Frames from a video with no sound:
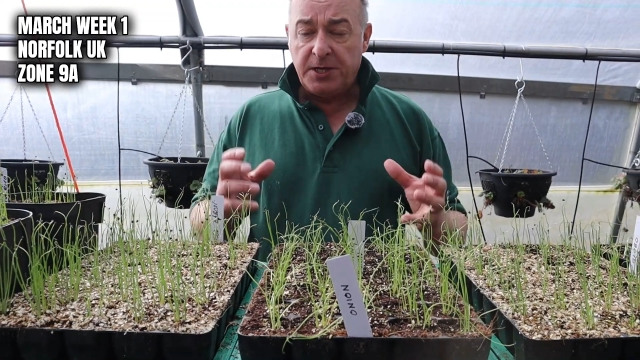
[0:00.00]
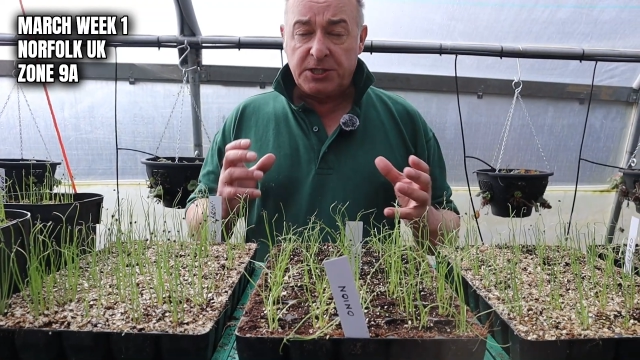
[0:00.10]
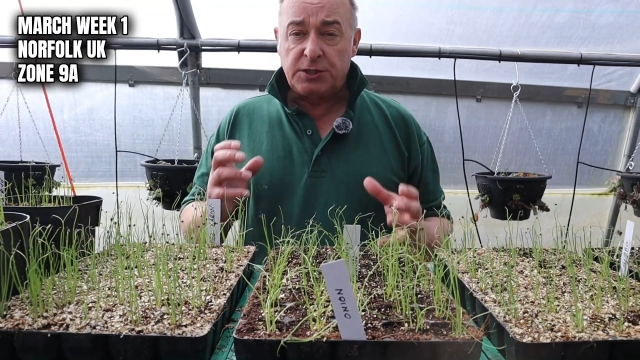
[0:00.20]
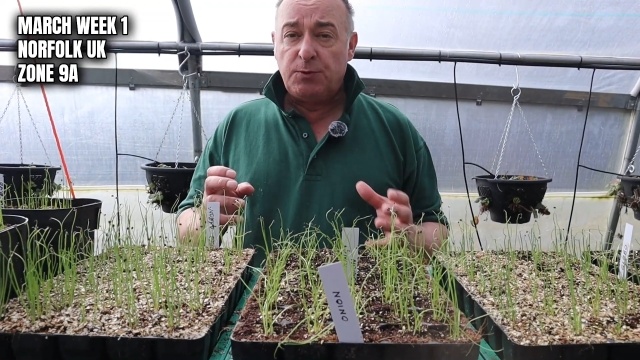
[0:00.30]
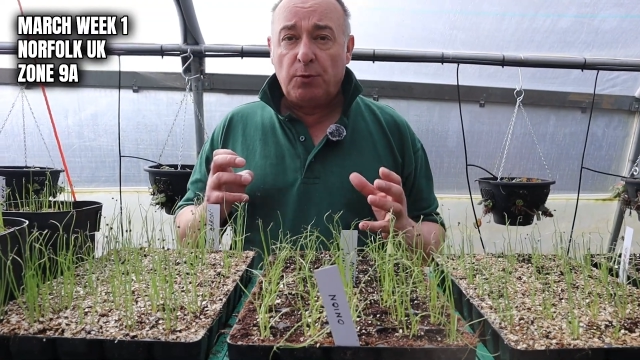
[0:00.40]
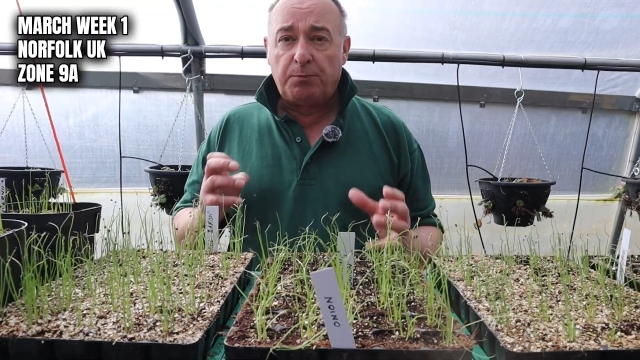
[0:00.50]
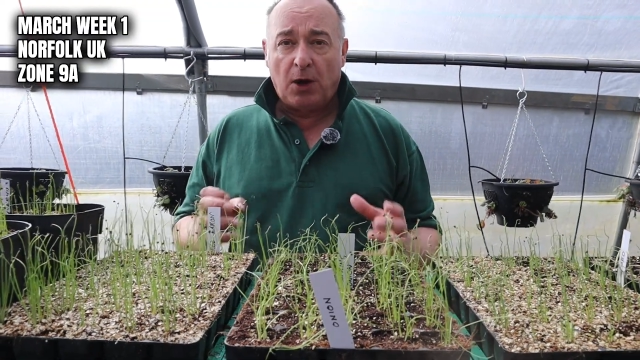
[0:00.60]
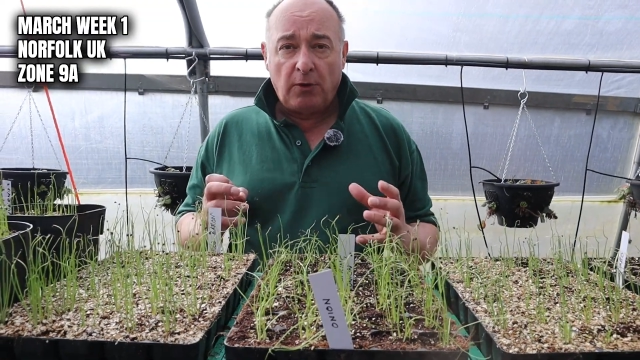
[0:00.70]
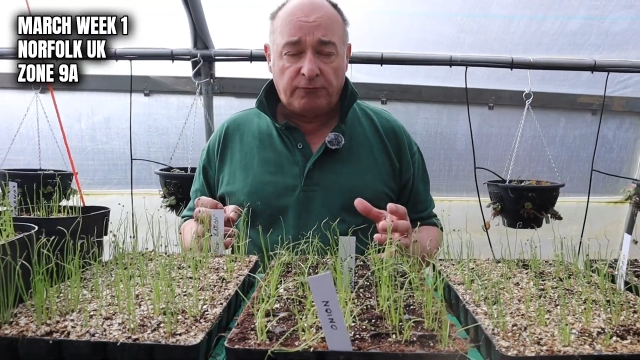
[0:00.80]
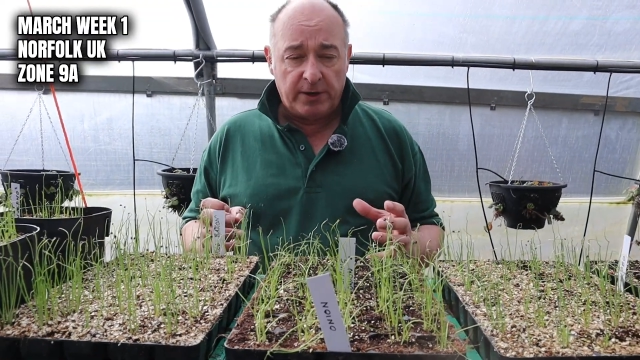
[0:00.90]
quite a small
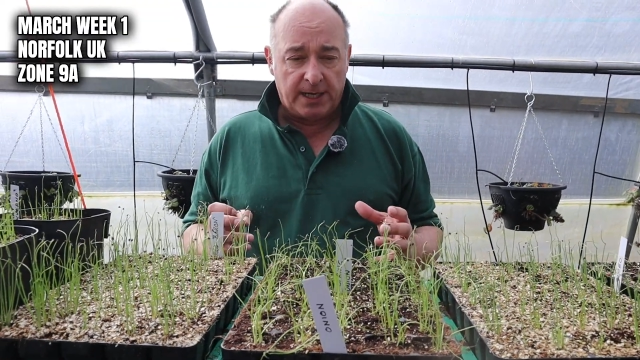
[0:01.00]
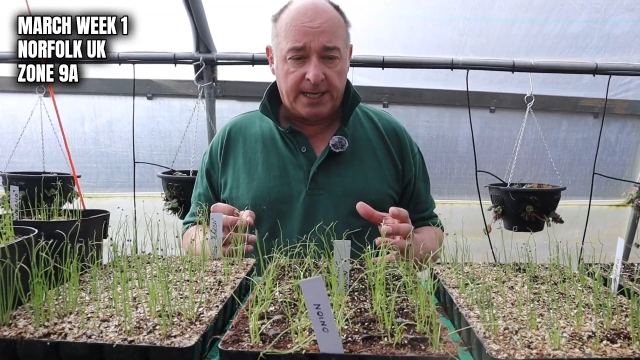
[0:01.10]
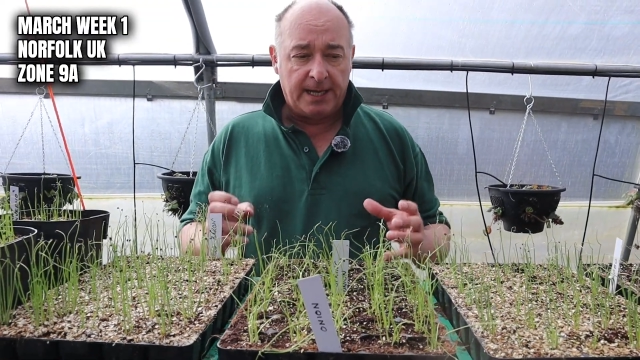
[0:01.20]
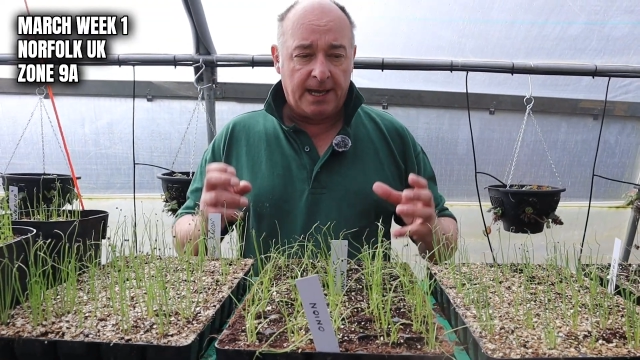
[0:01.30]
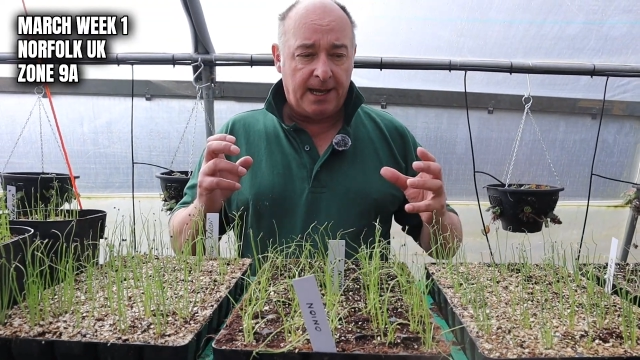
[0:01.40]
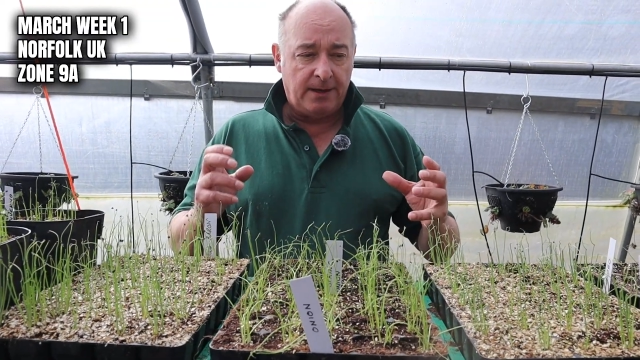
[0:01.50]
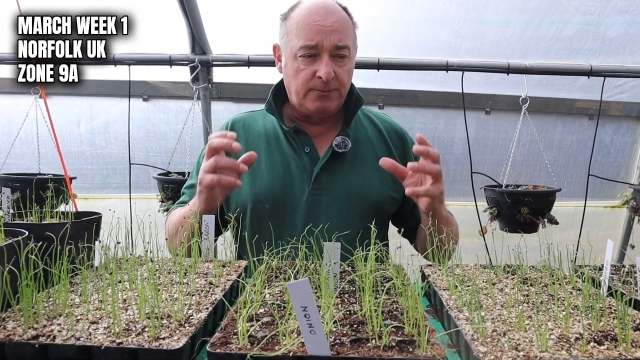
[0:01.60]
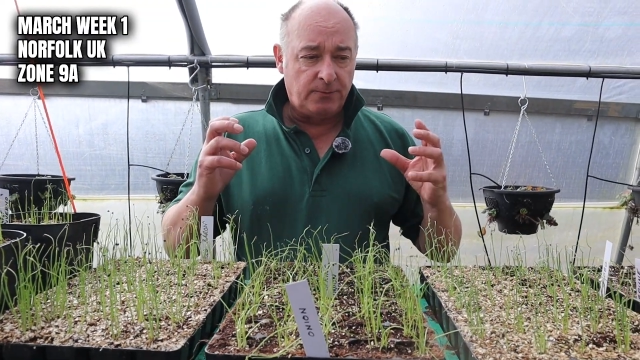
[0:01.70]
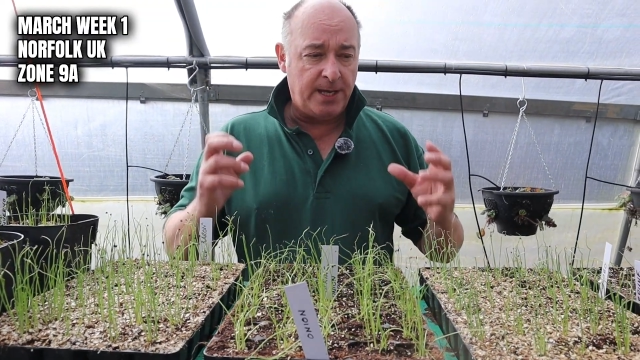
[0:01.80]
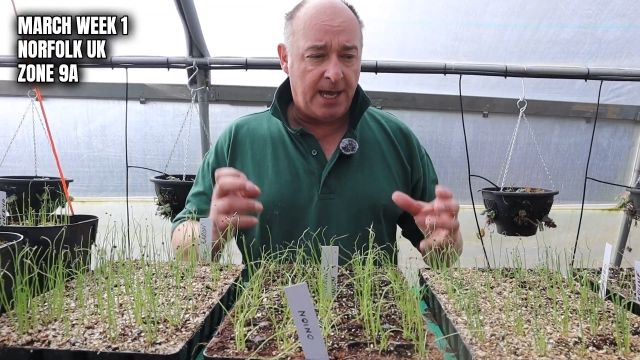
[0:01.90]
plot really,
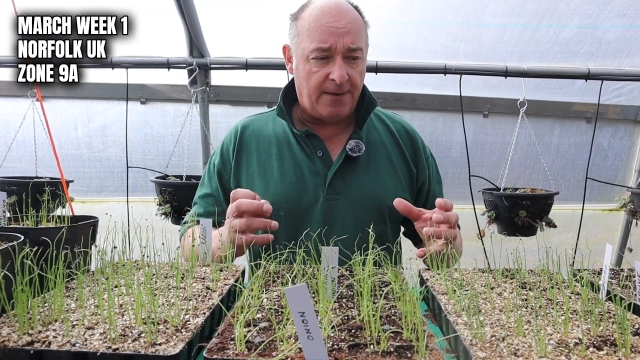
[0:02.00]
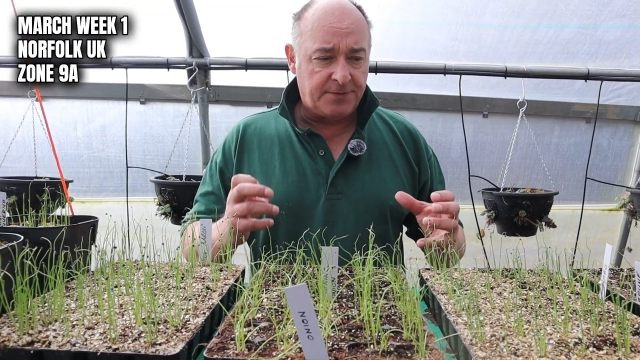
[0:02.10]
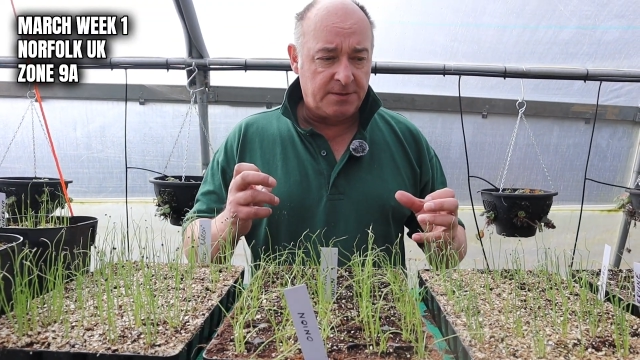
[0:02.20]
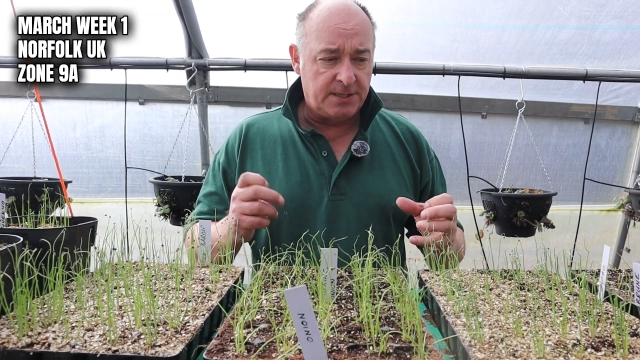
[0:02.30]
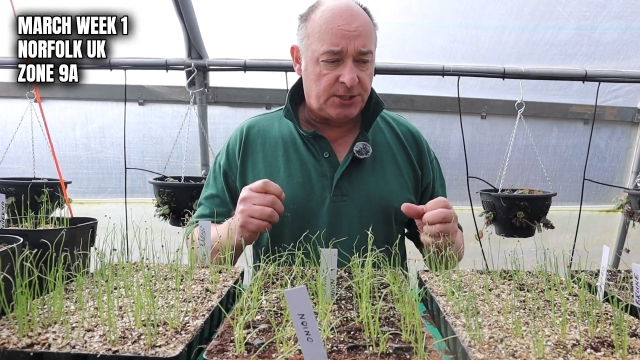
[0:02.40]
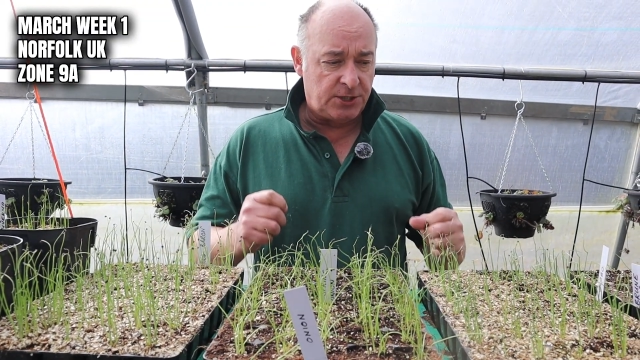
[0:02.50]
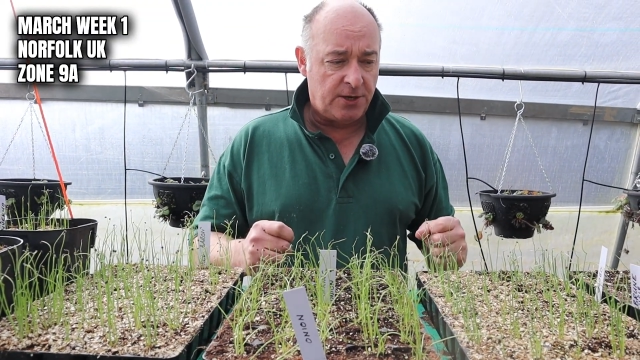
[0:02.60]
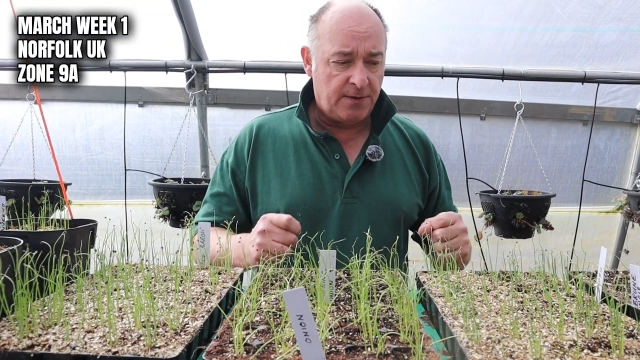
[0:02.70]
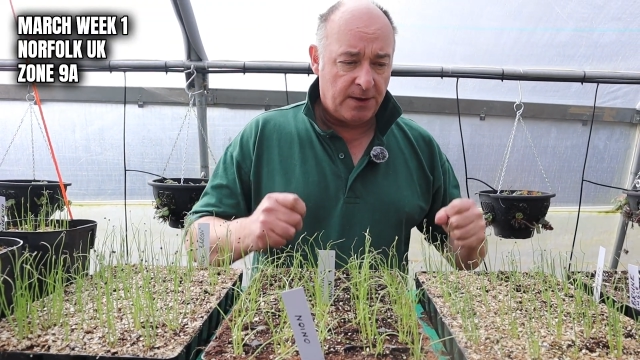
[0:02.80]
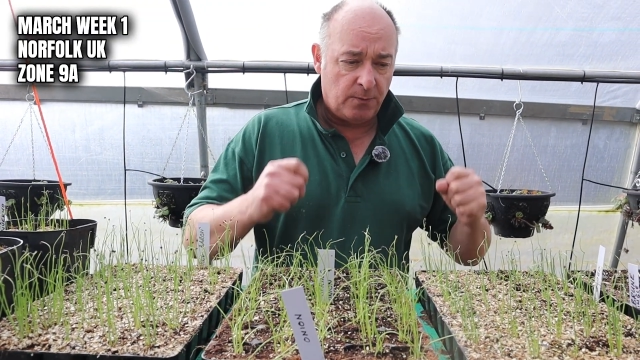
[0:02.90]
and we have to
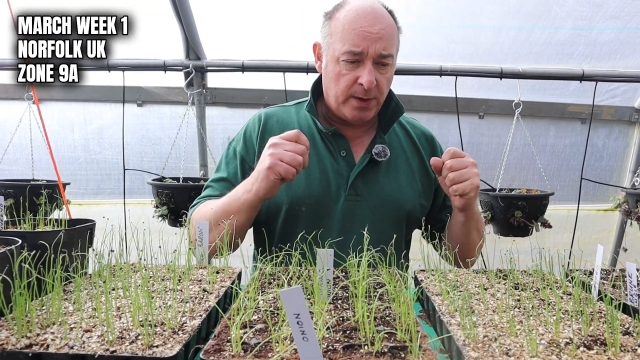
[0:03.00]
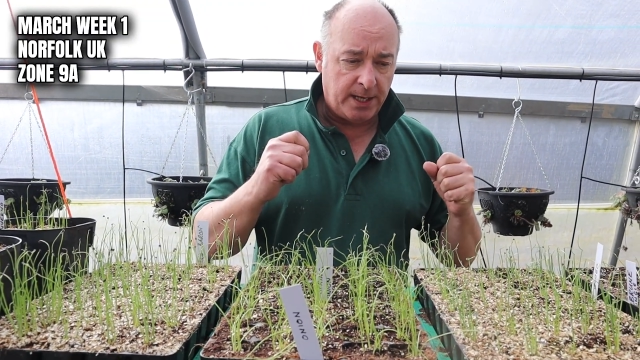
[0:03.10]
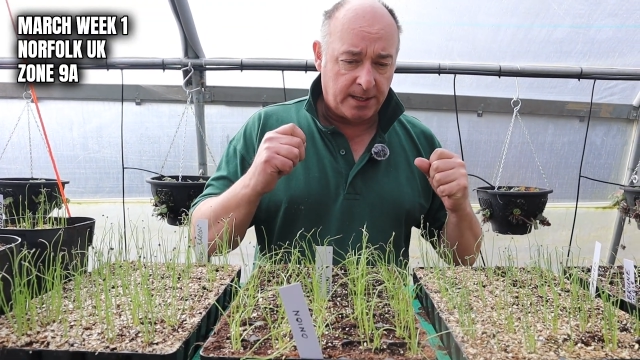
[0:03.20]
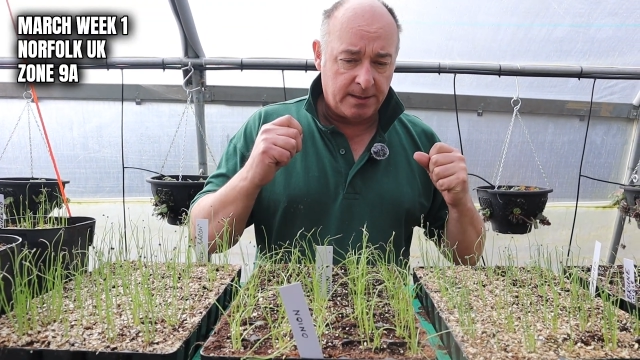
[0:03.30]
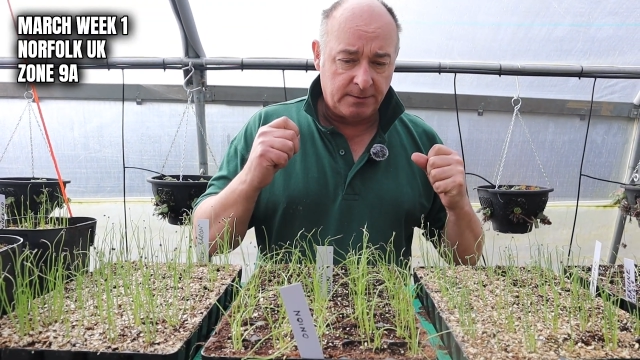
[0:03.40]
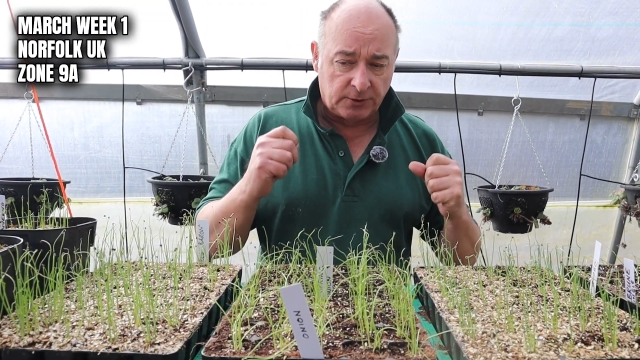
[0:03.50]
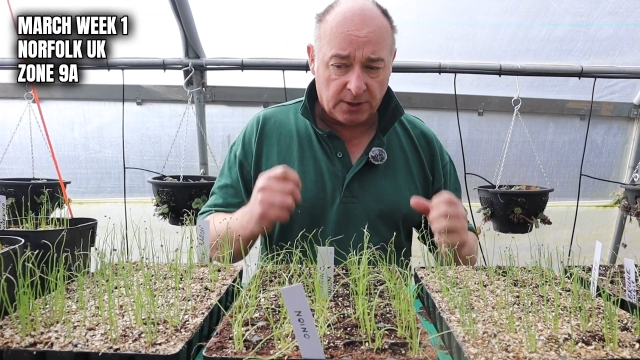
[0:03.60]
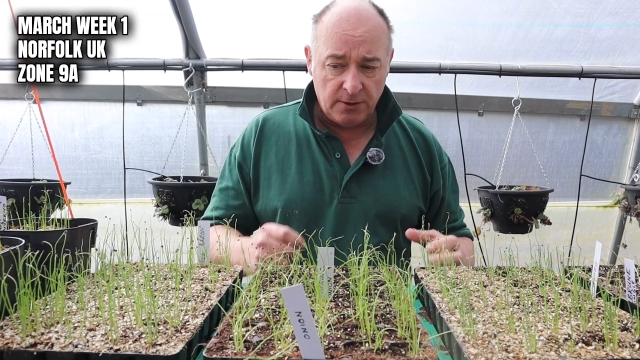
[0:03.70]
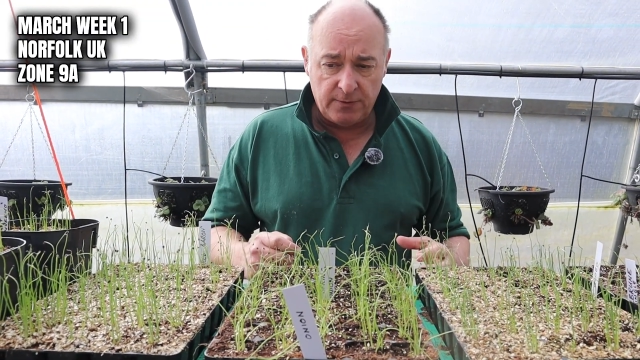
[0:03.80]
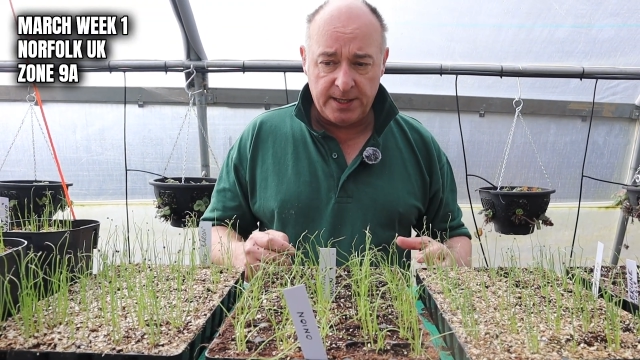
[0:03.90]
ensure that we can
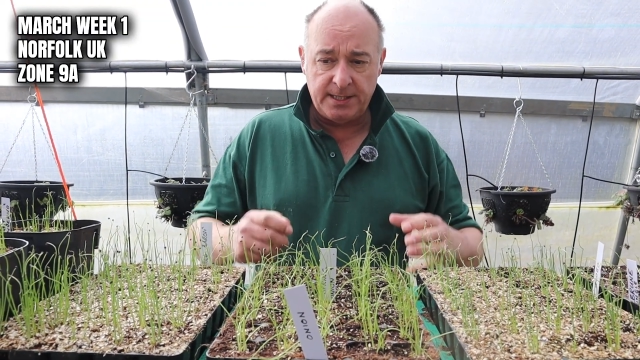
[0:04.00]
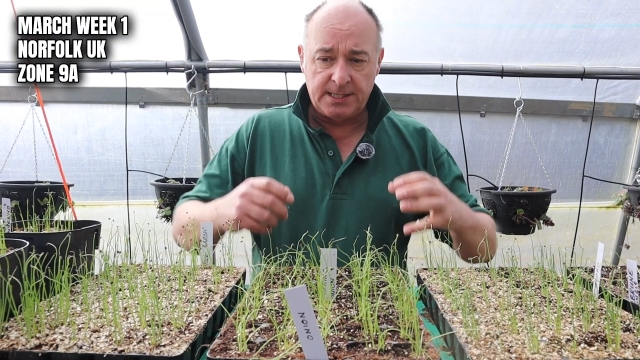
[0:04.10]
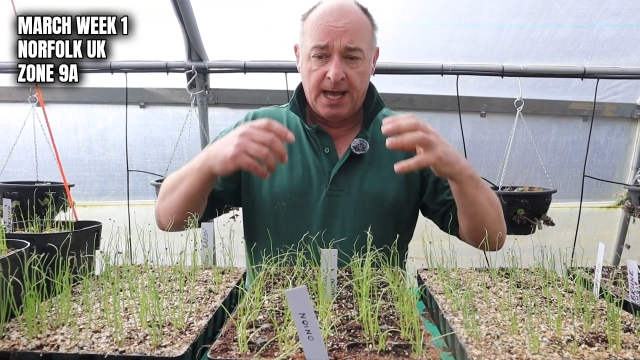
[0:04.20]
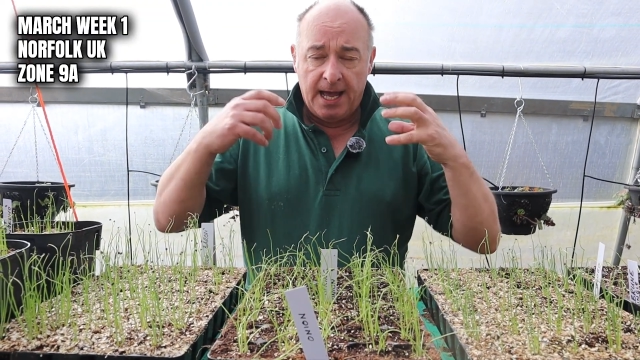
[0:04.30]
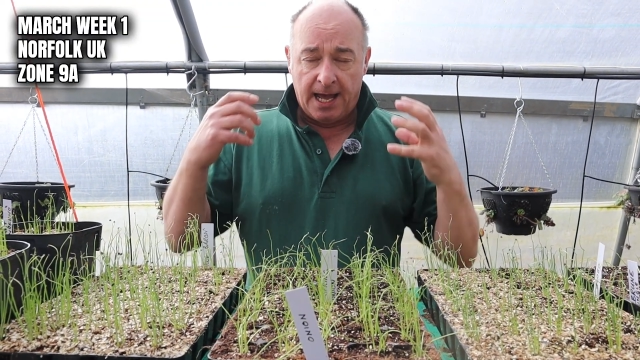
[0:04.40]
grow these,